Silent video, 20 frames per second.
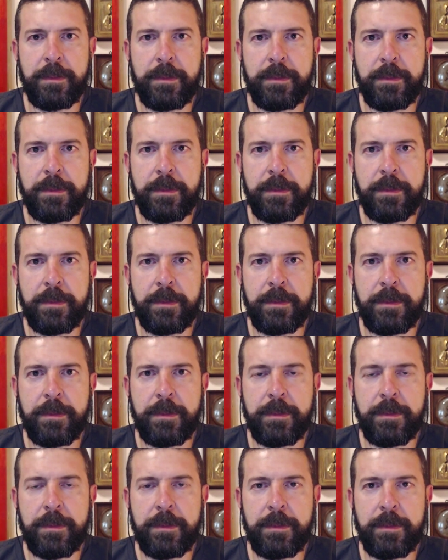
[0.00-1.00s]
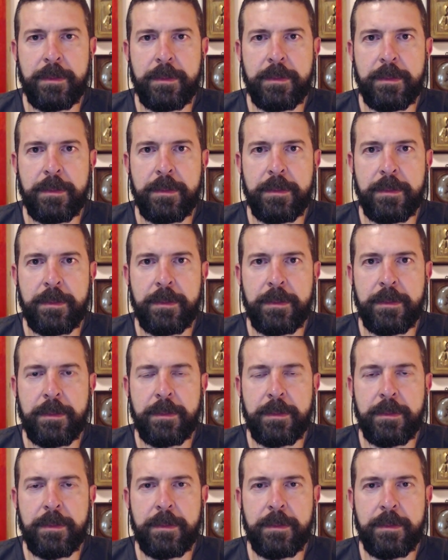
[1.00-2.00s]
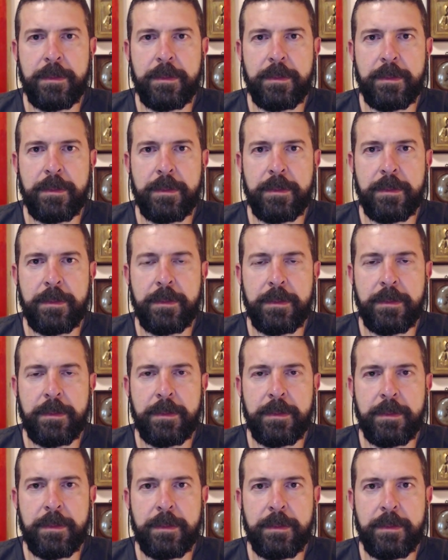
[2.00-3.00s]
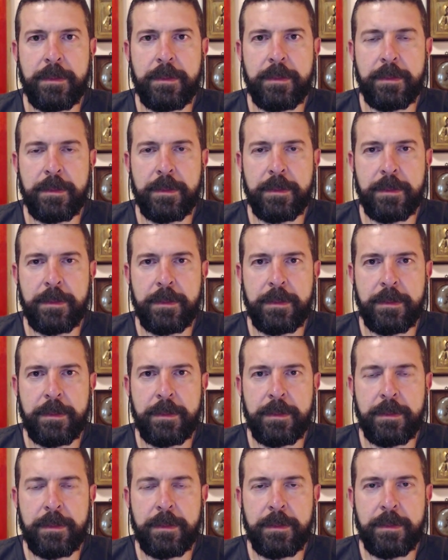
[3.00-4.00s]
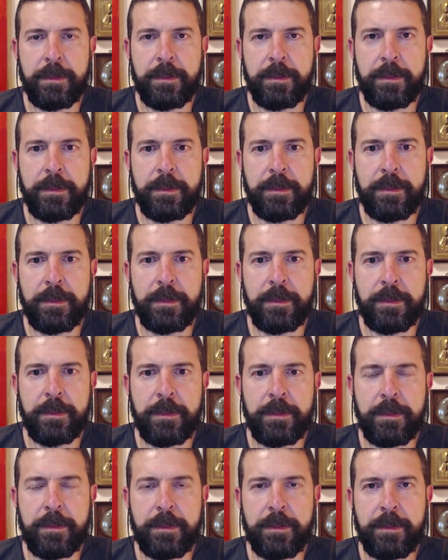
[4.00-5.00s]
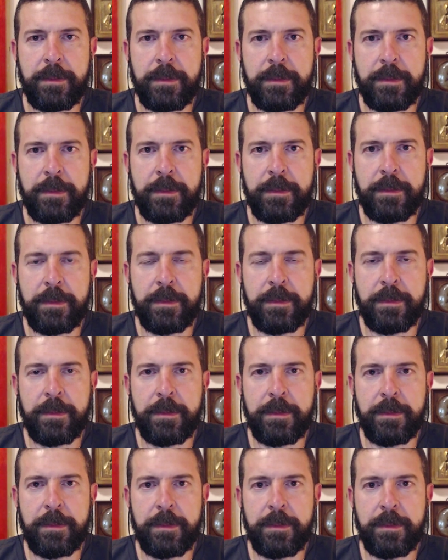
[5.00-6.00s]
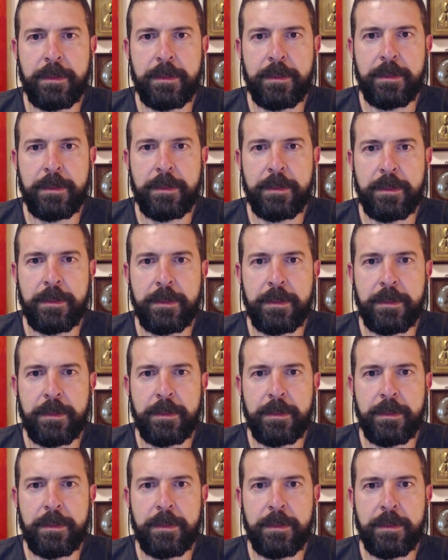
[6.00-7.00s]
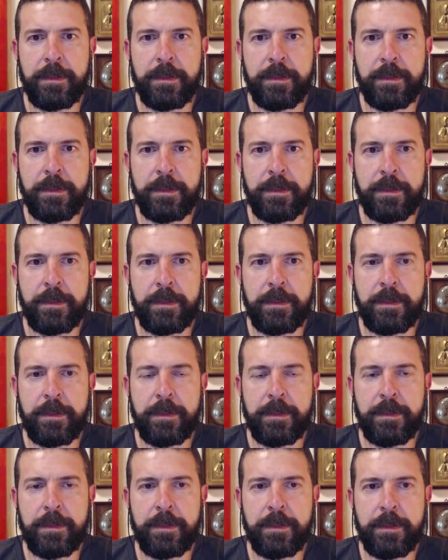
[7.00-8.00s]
(silent)